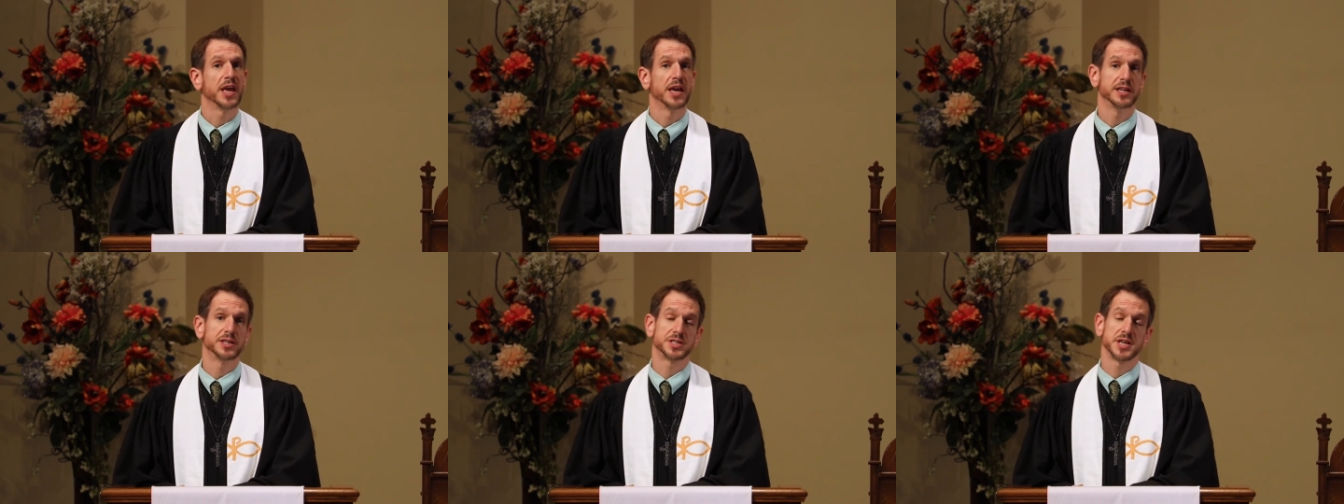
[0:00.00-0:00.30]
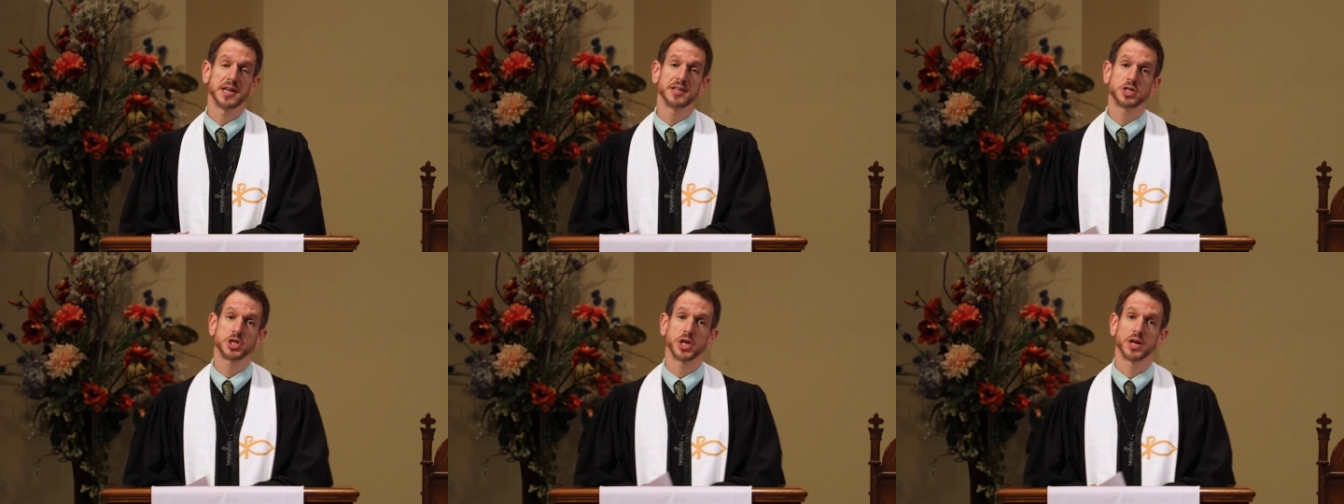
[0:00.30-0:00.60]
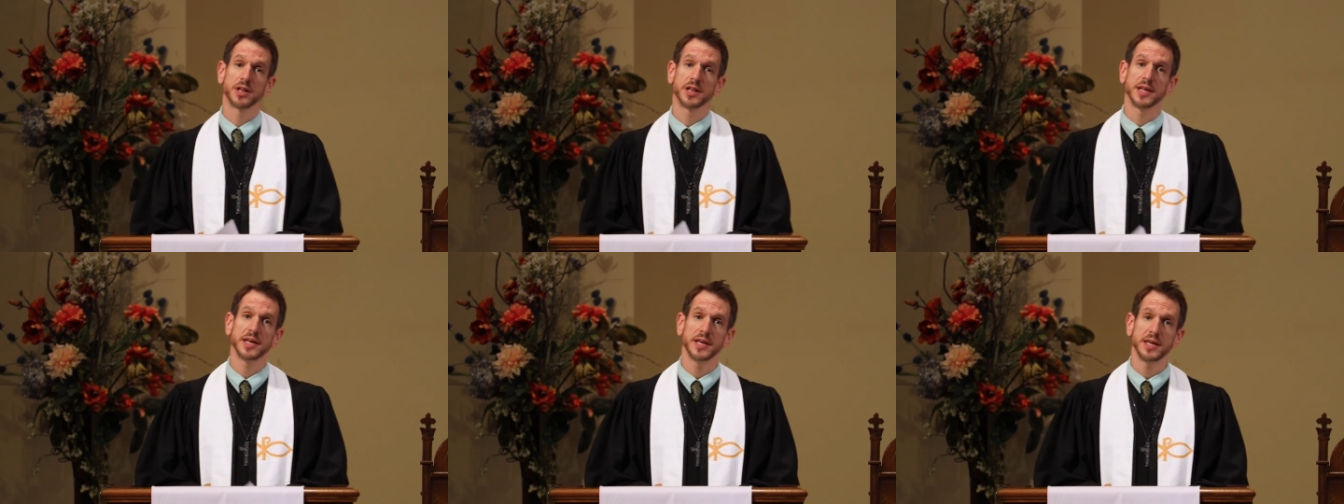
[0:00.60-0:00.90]

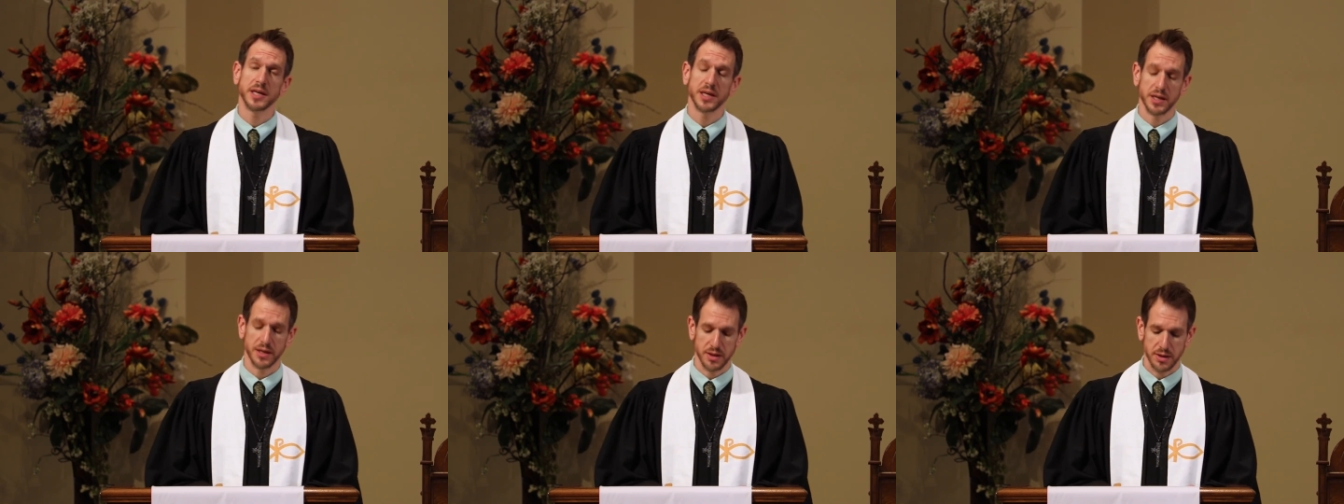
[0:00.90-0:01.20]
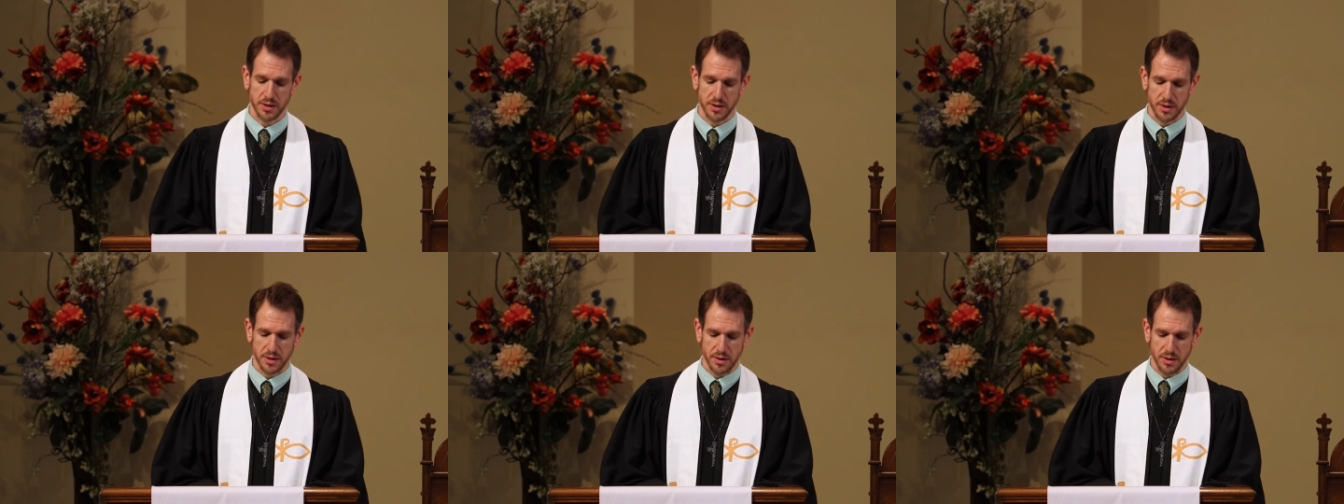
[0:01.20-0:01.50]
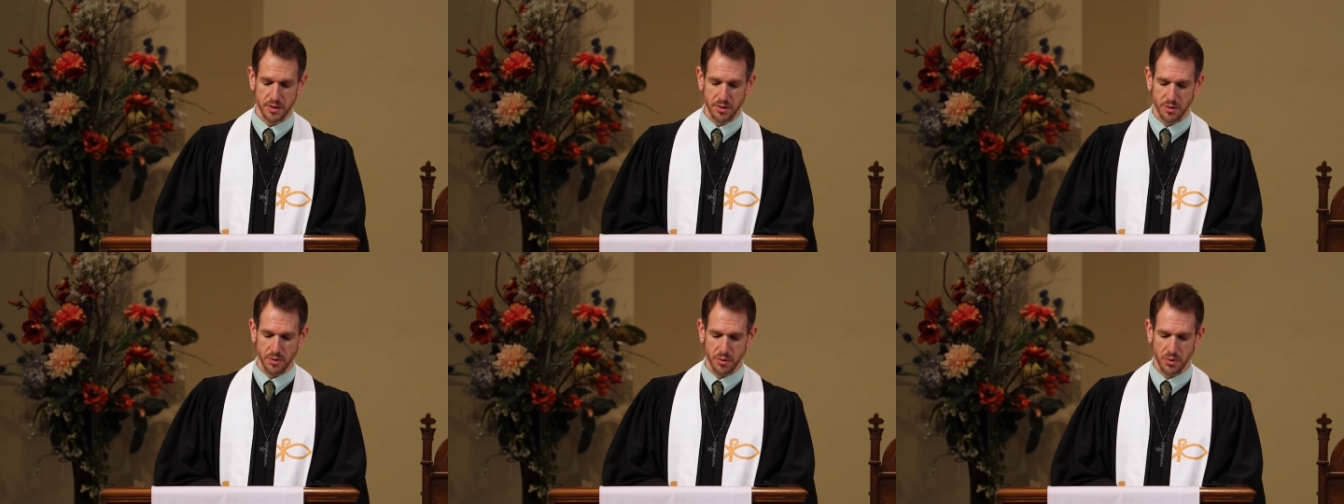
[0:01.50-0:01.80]
intentionally
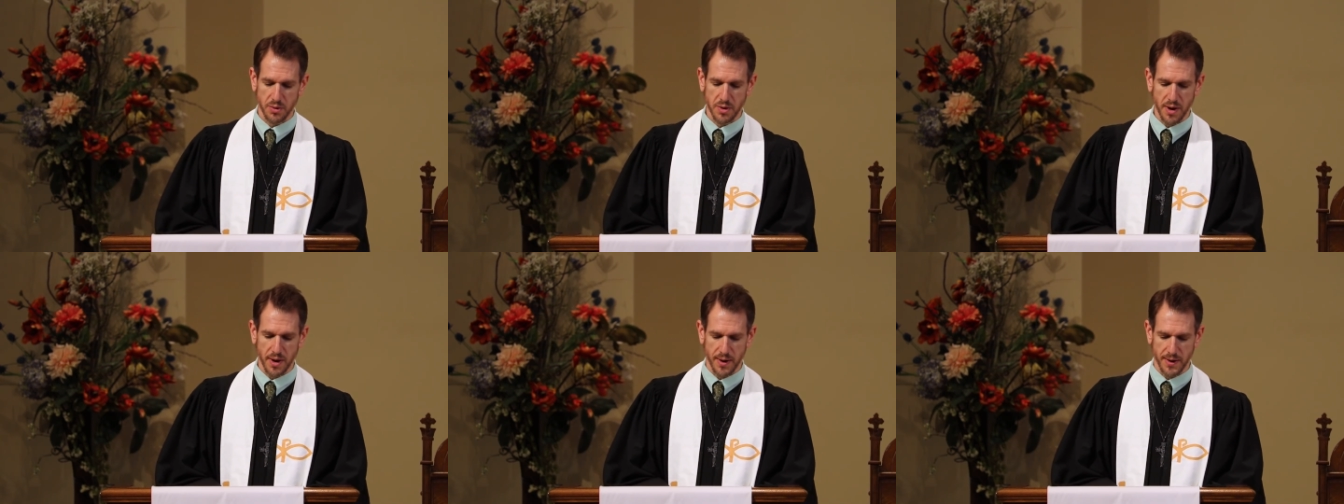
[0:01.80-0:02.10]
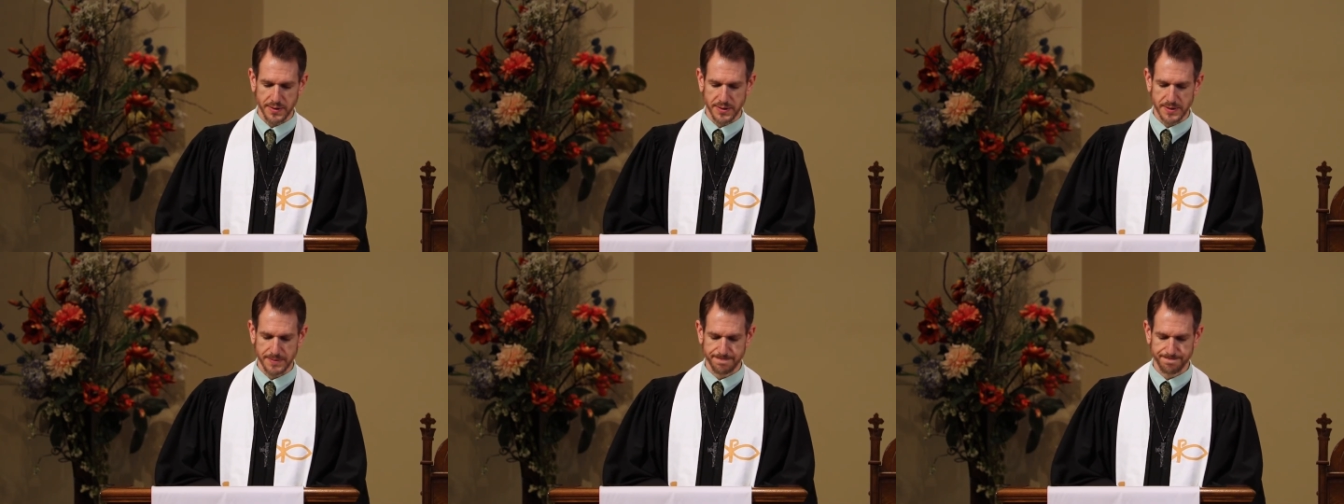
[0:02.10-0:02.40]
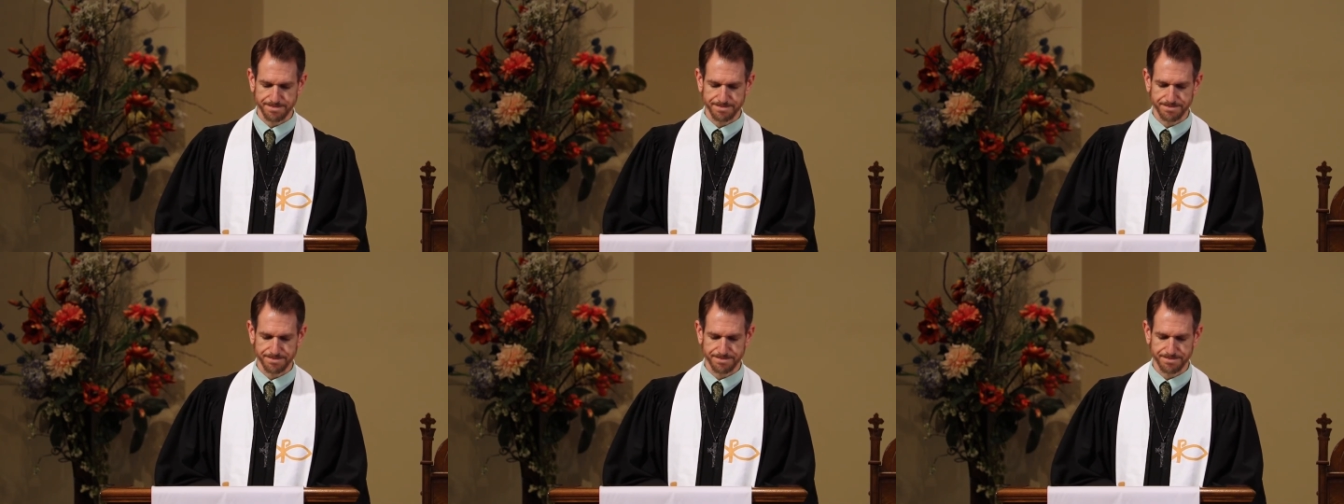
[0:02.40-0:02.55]
or not.